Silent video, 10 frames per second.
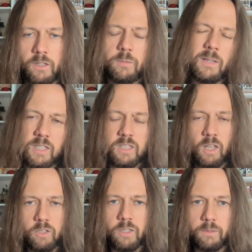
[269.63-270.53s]
It's about
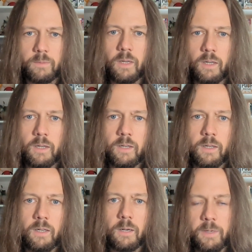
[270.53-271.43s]
$6
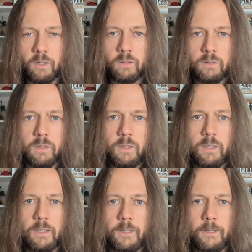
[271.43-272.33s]
a meal.
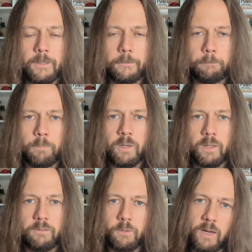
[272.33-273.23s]
But
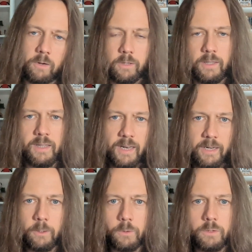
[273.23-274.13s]
if you calculate that
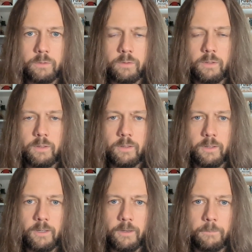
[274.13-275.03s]
out,
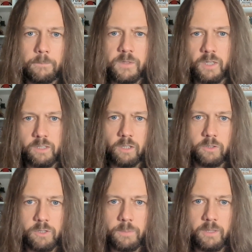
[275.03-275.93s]

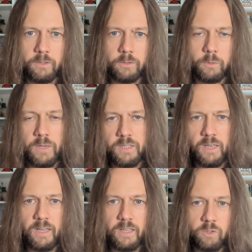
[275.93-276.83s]
$6 a meal twice a
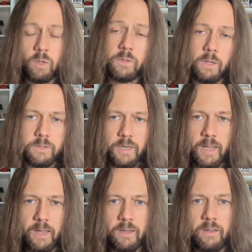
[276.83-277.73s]
day, that's $12 a
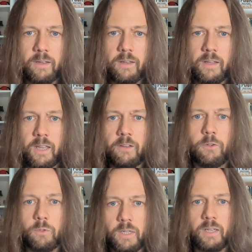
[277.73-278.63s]
day
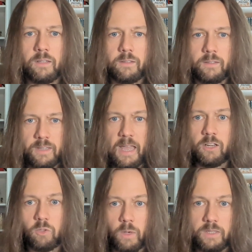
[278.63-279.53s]
if you did
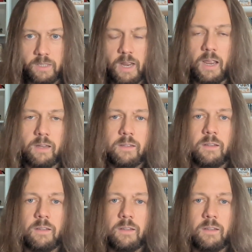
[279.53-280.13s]
that twice a day.